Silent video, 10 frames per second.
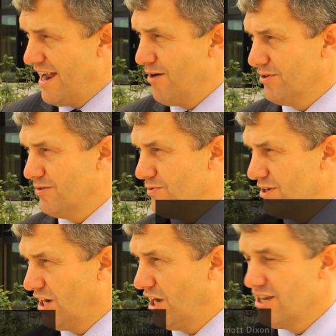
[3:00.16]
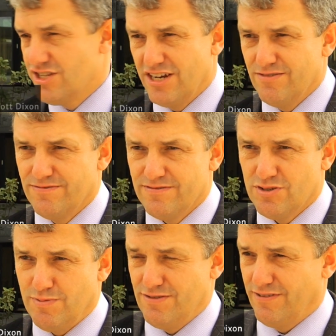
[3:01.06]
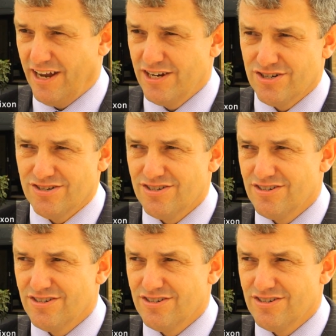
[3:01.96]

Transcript: out with a, with a clear set of specifications